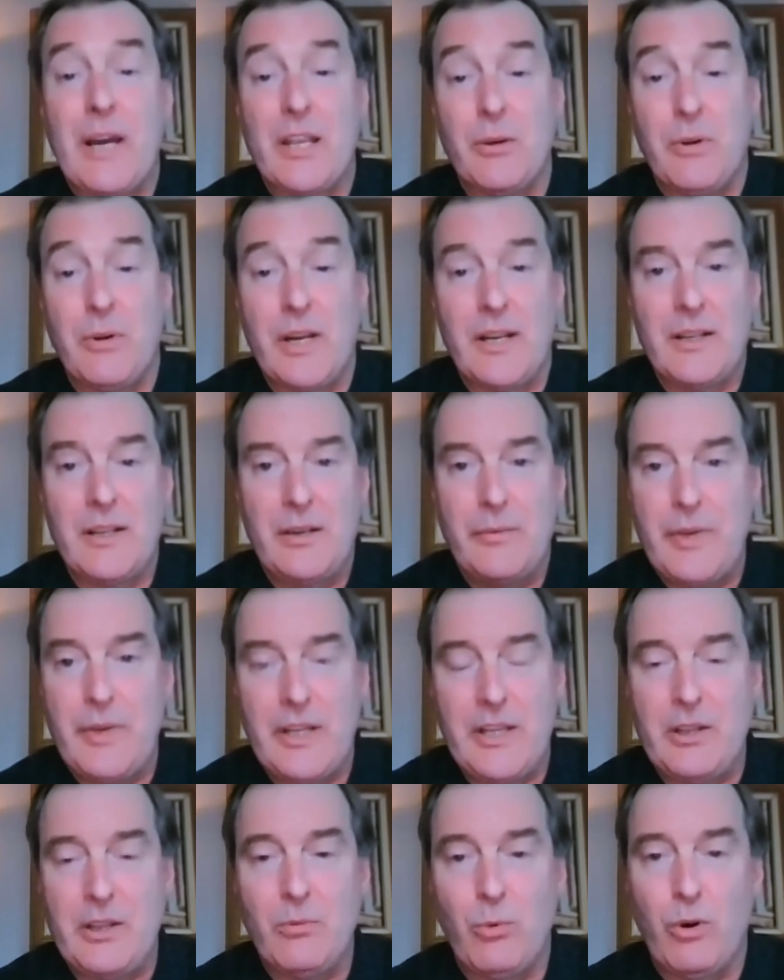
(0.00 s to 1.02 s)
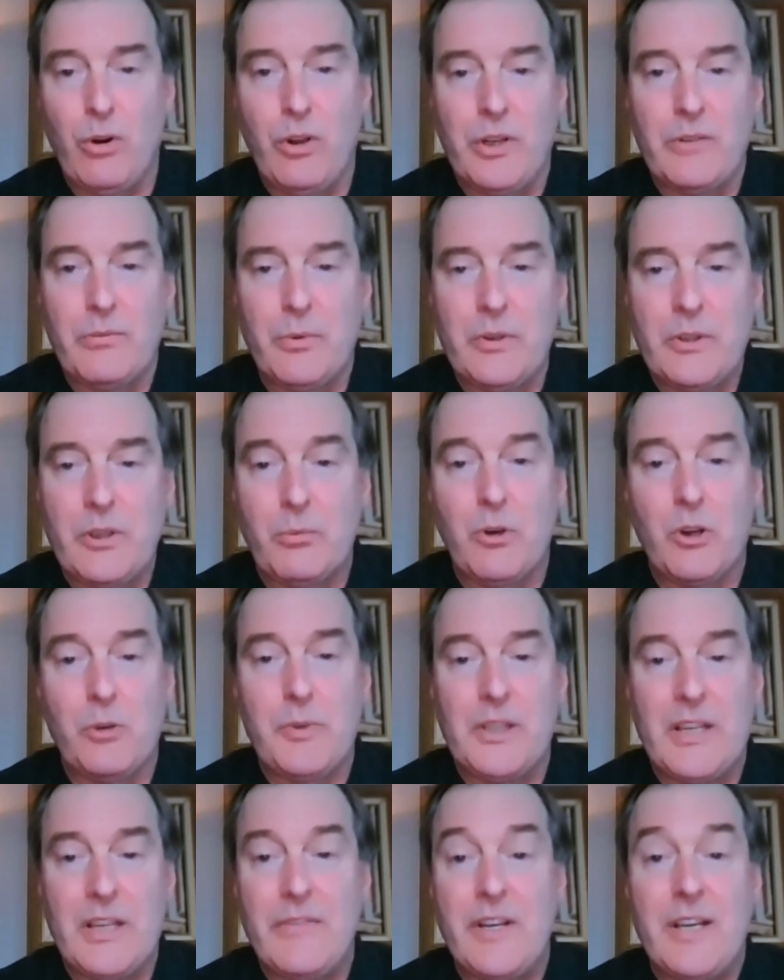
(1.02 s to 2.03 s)
by the way. I mean, no, in the world of the world
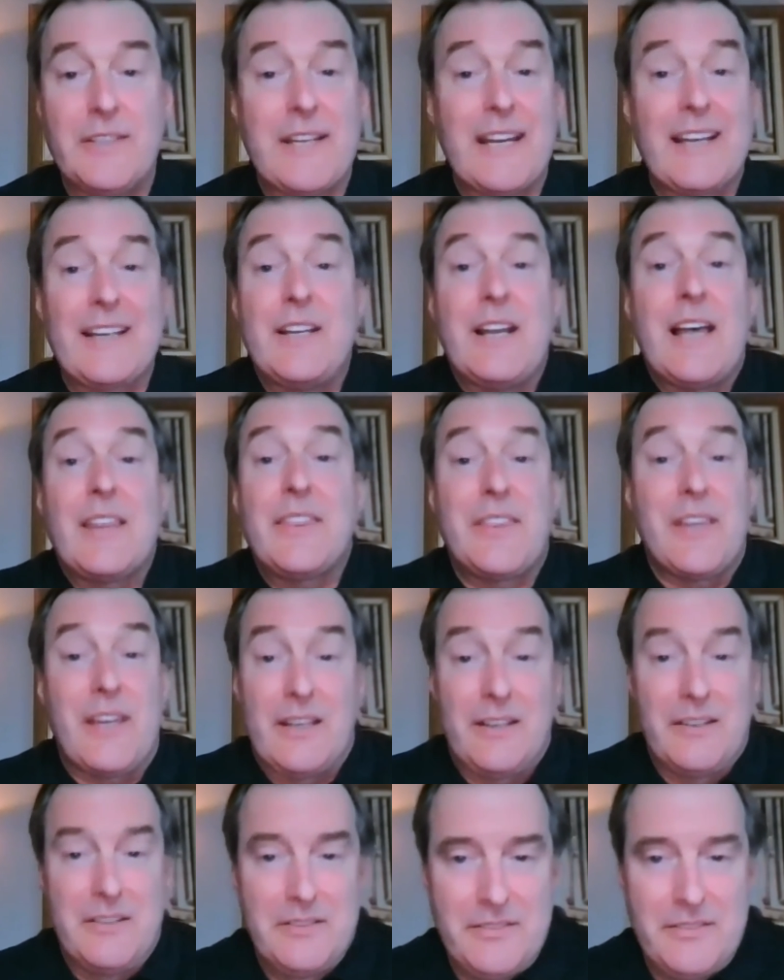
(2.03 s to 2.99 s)
we live in, it's like nothing.